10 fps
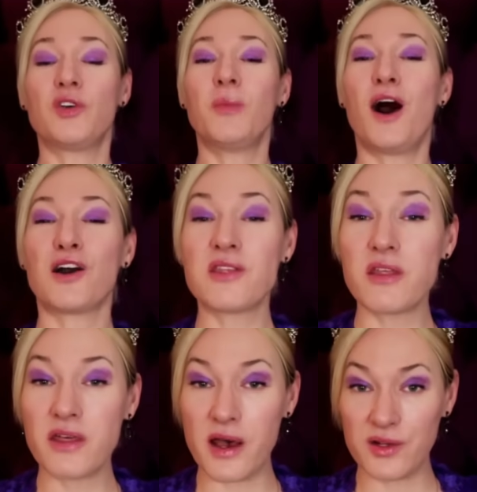mark the
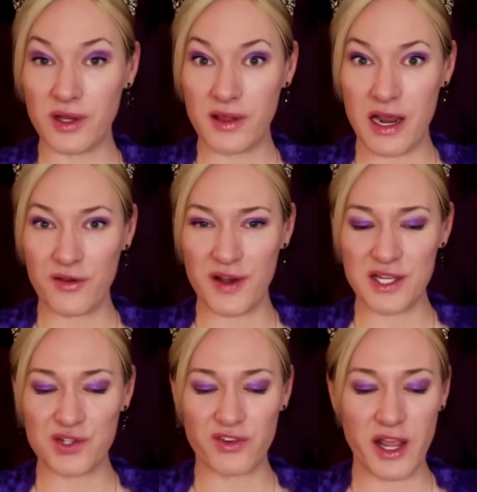30th
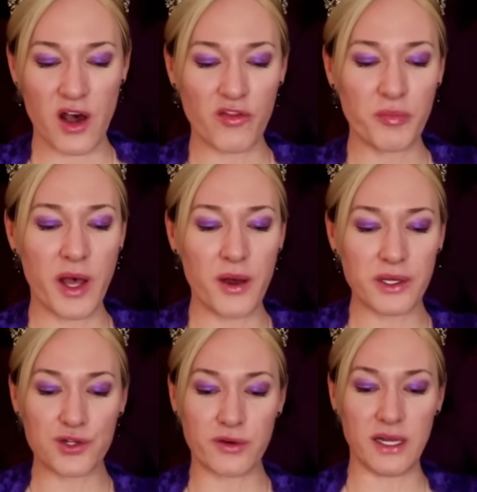anniversary of
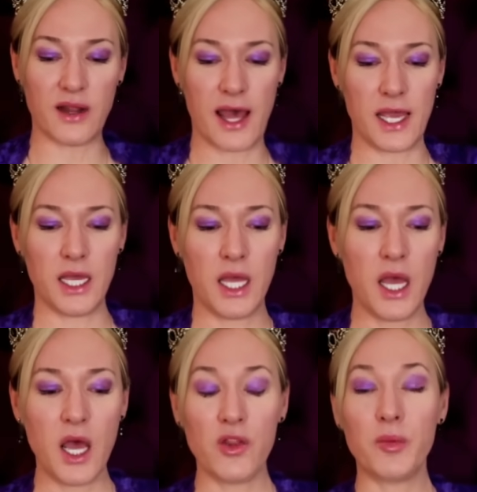Poetry Day,
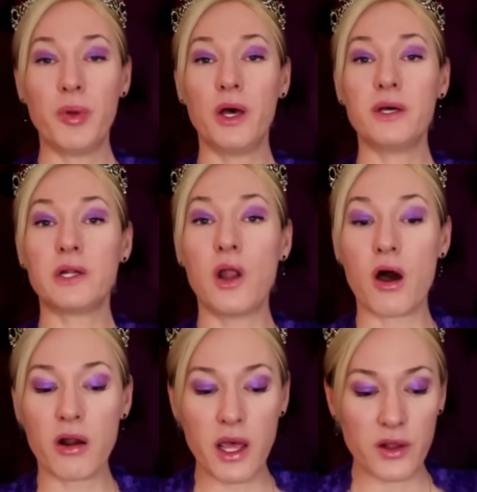the poet
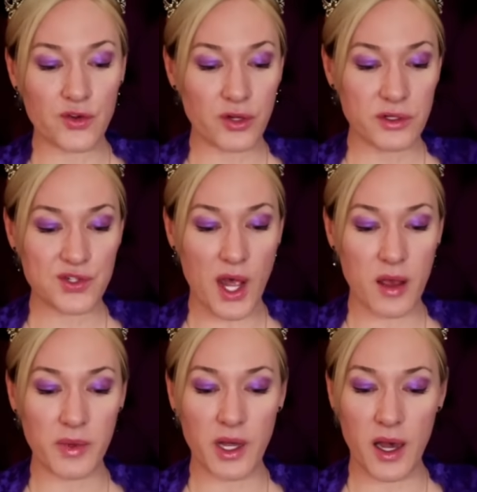laureate
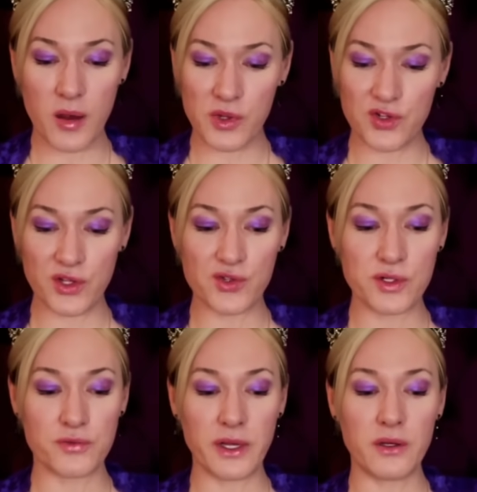Simon Armitage
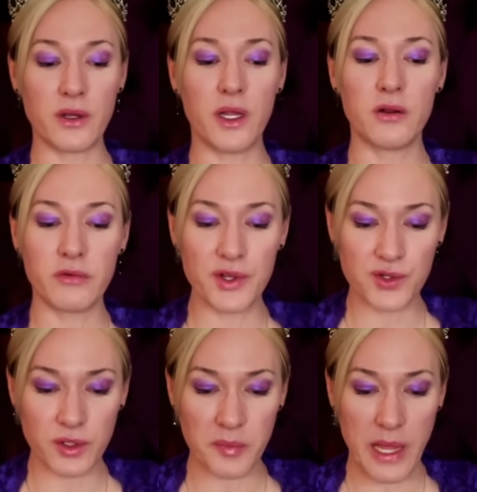has written an
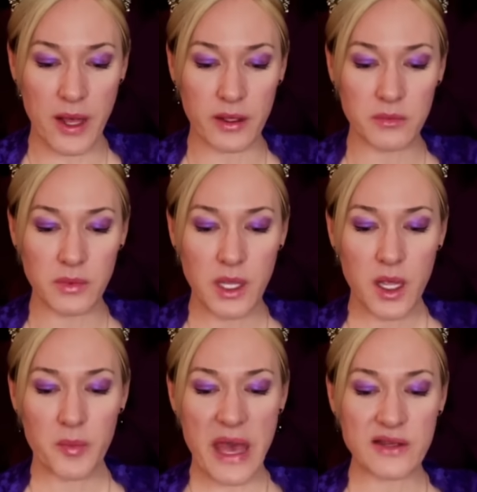original poem
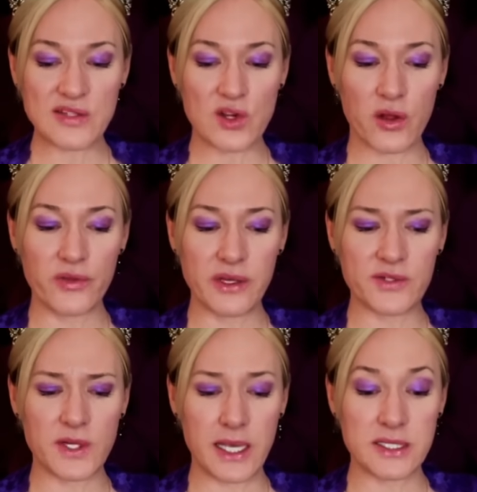based on
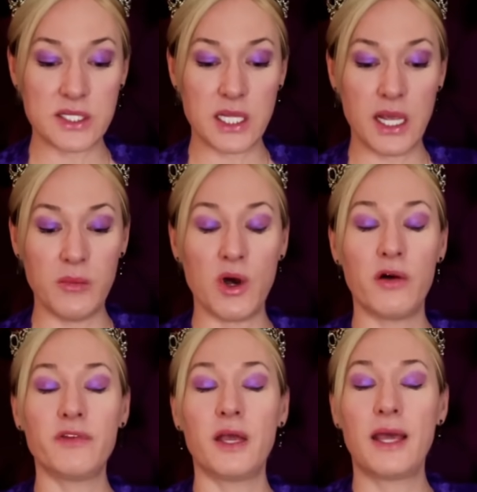this year's theme
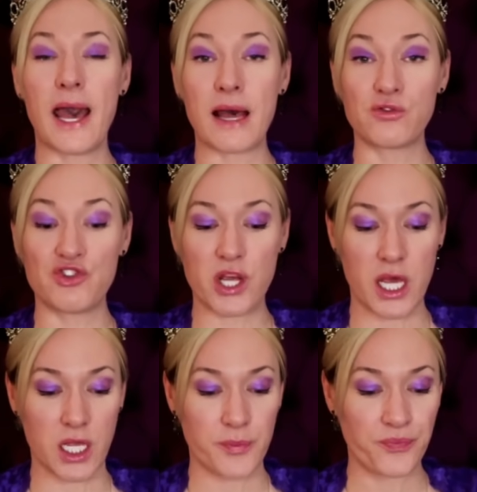of
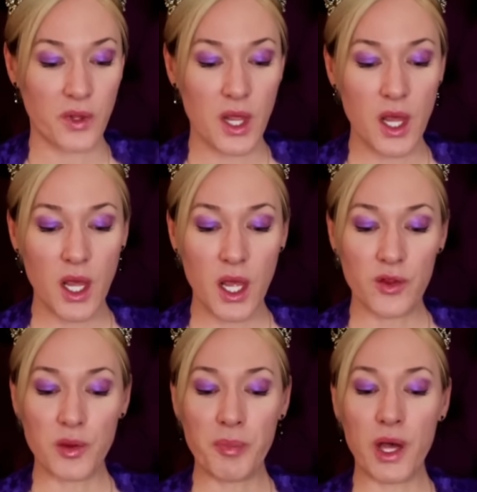counting.
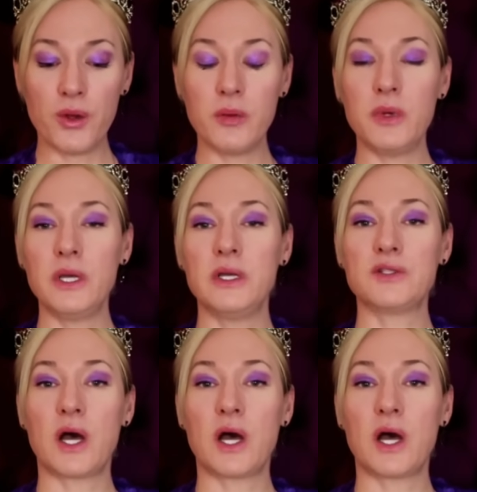The poem is a